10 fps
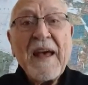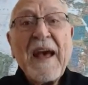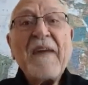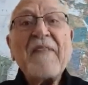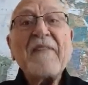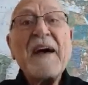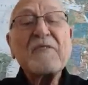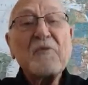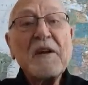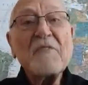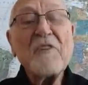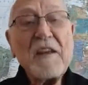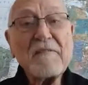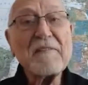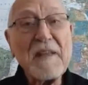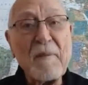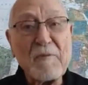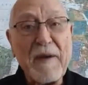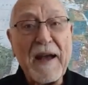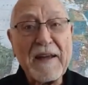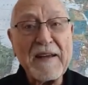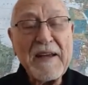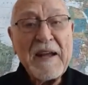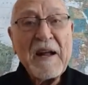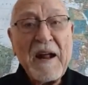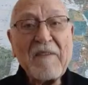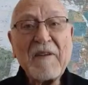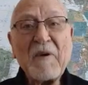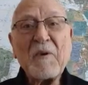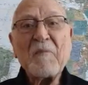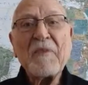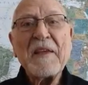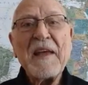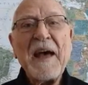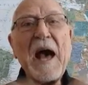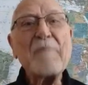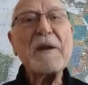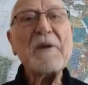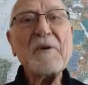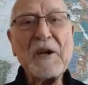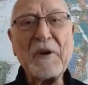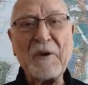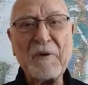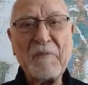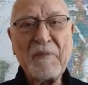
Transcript: And then that's when Jesus comes back. And so, Happy New Year.